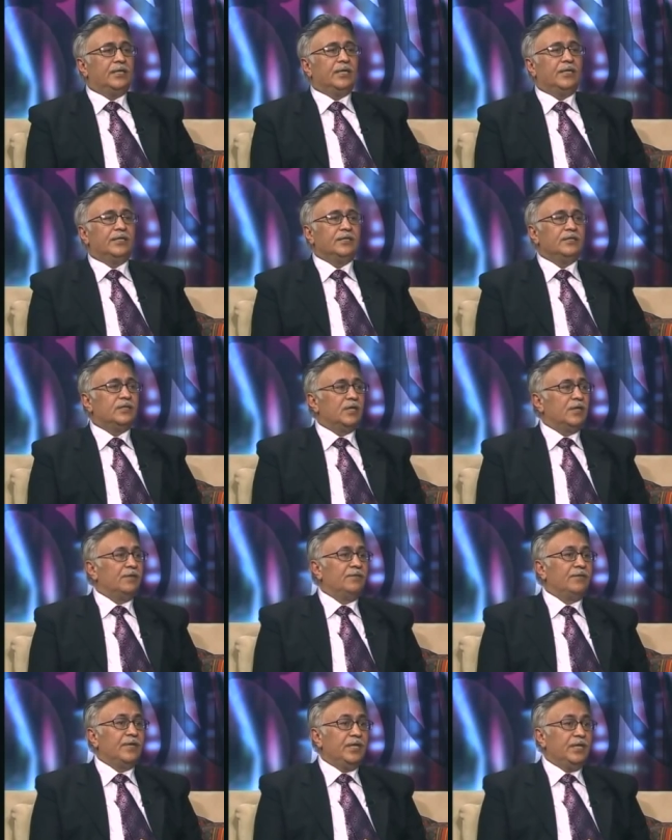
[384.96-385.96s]
It is
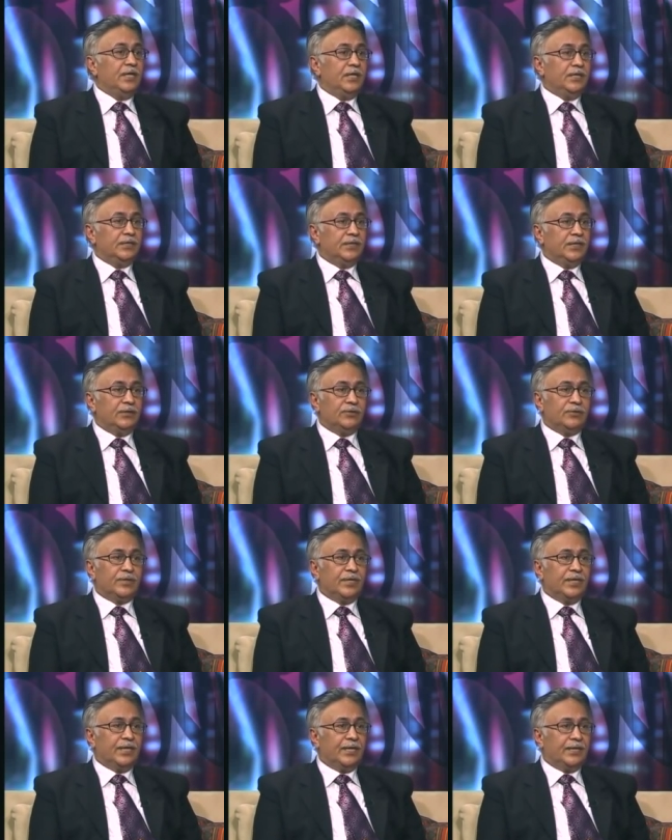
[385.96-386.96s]
very easy to
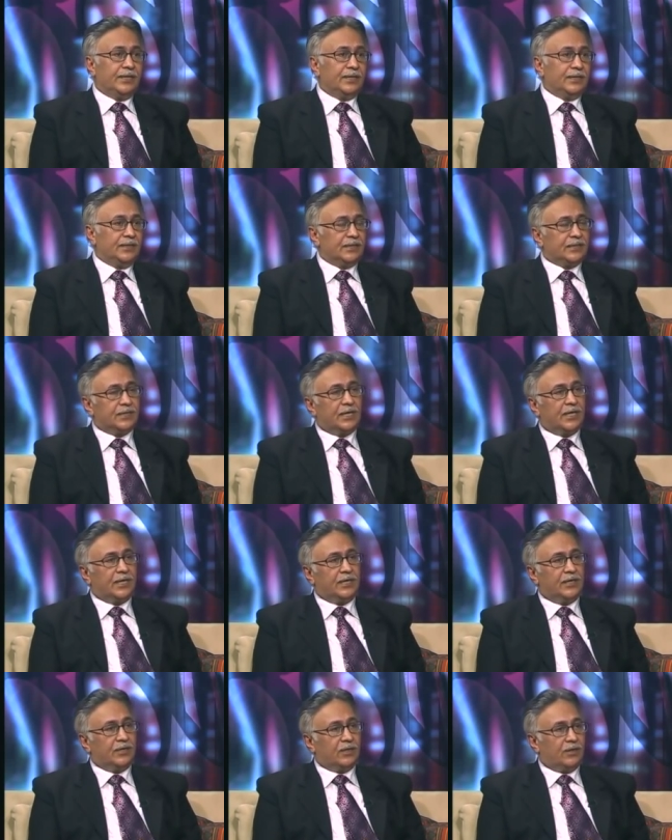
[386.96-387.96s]
create this
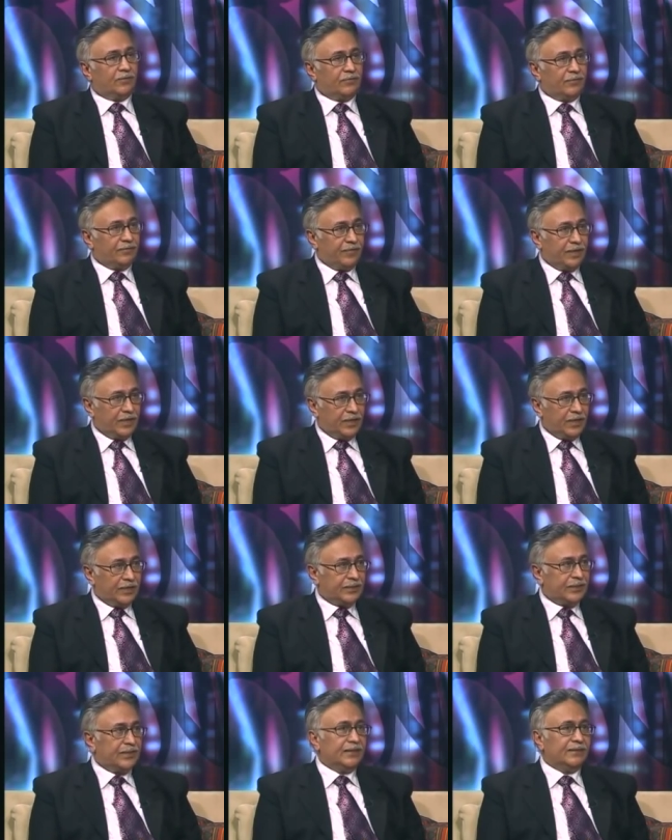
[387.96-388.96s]
kind of
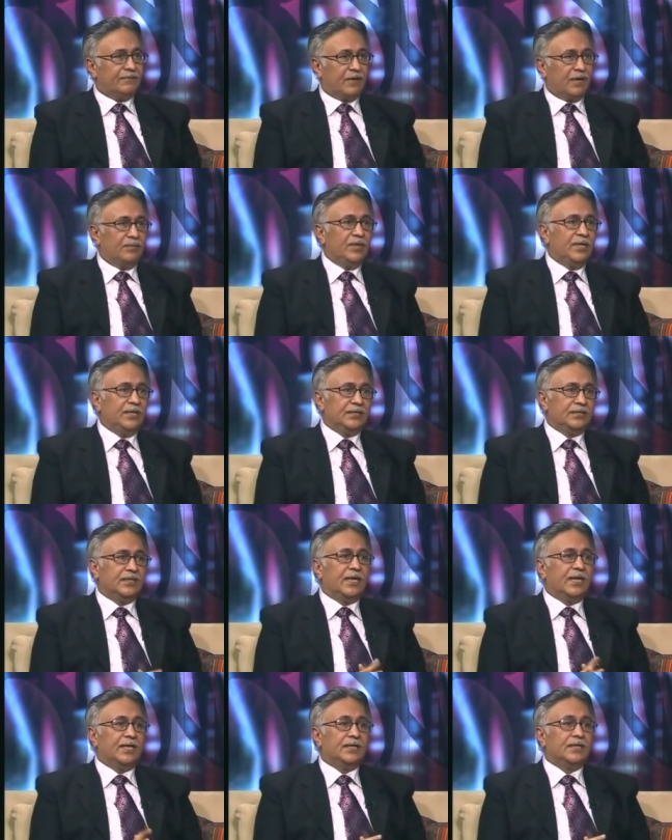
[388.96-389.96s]
awareness in the families
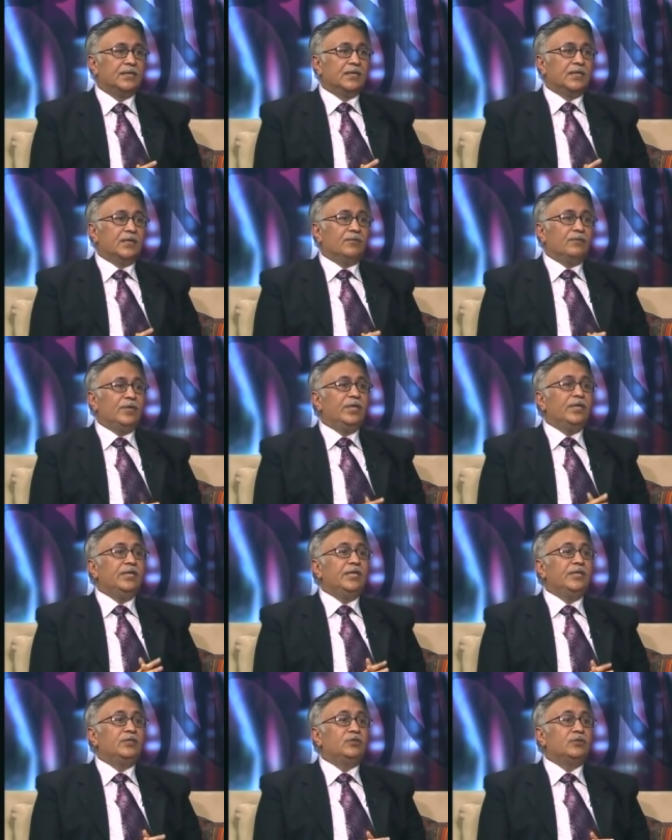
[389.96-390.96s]
that we
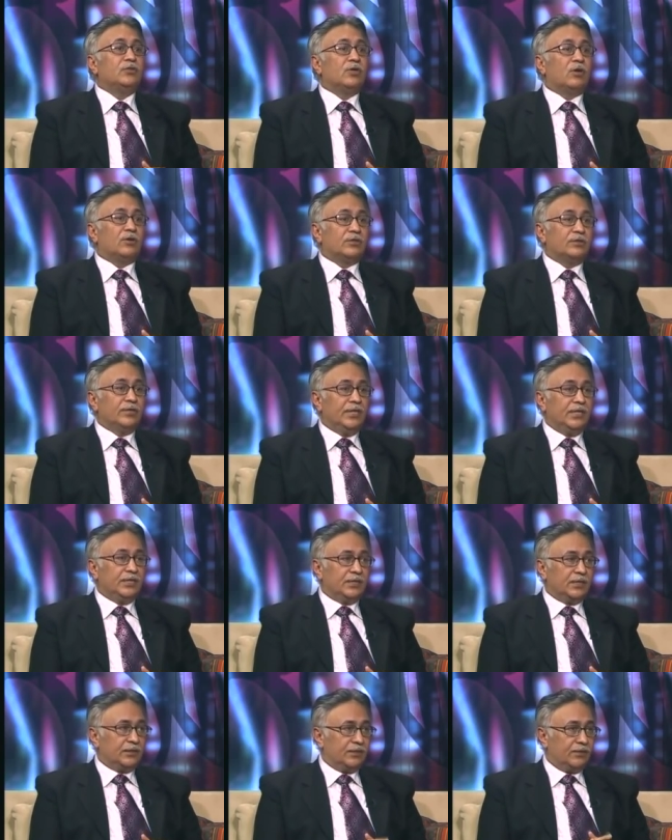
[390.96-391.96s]
need to talk to
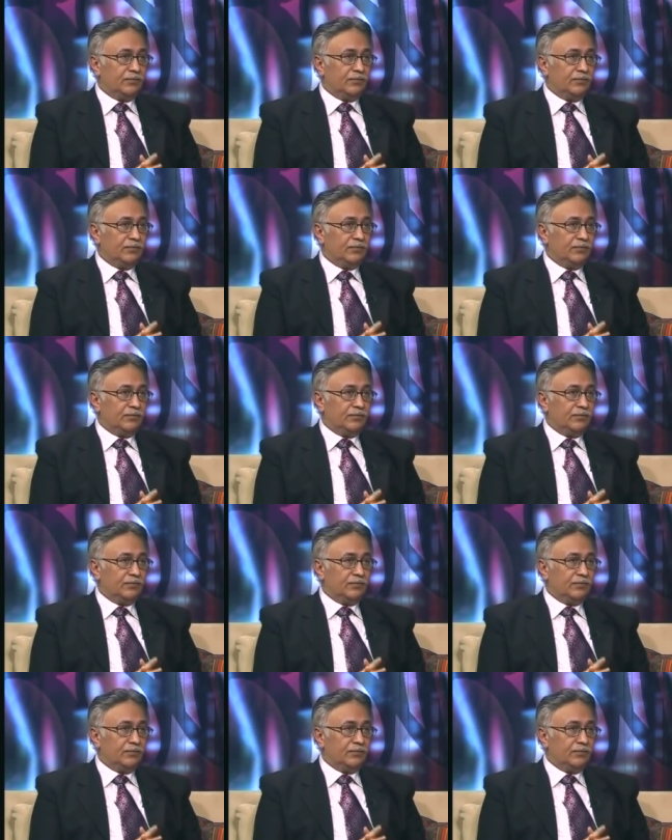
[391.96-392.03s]
each other.